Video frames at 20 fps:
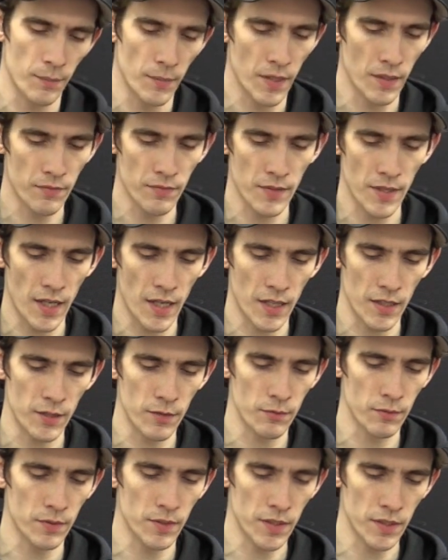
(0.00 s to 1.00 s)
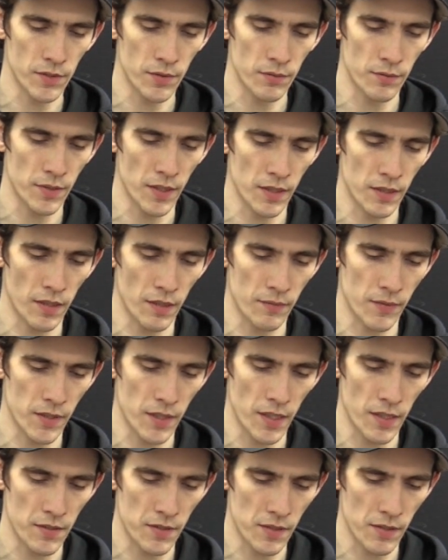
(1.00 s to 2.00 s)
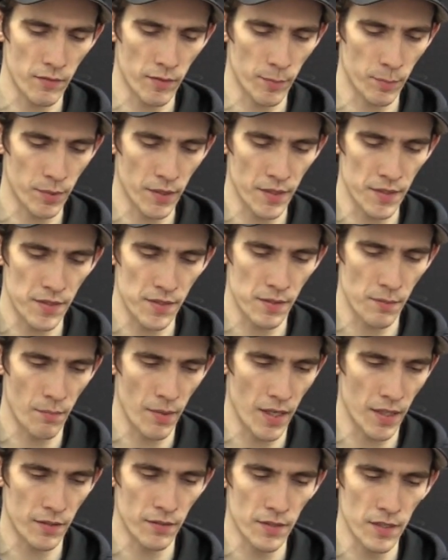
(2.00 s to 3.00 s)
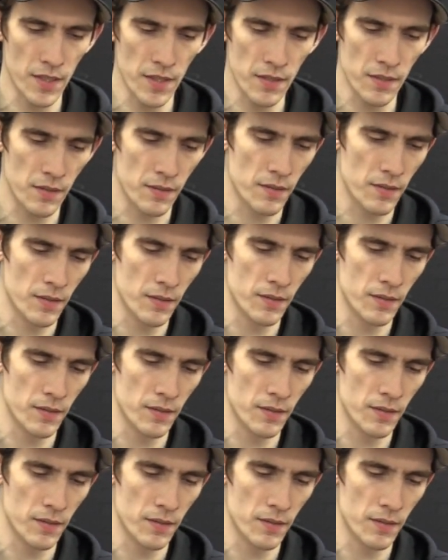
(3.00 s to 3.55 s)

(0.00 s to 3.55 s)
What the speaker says: If not, you will need to take off the casing and replace the batteries.